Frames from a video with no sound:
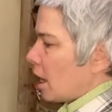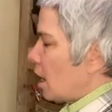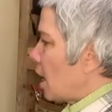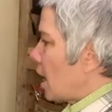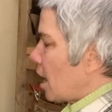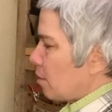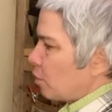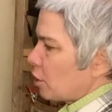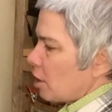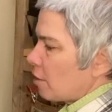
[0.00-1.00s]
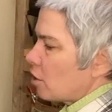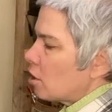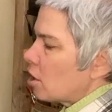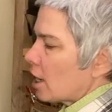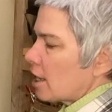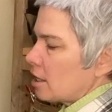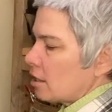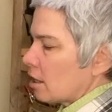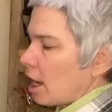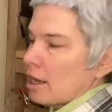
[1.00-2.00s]
and put it on the hook and
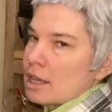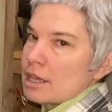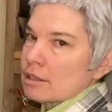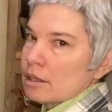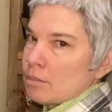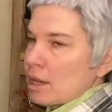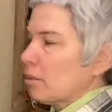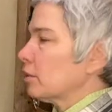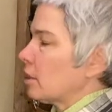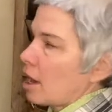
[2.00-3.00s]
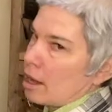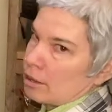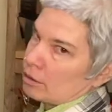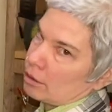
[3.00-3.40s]
then kind of easily be able to up,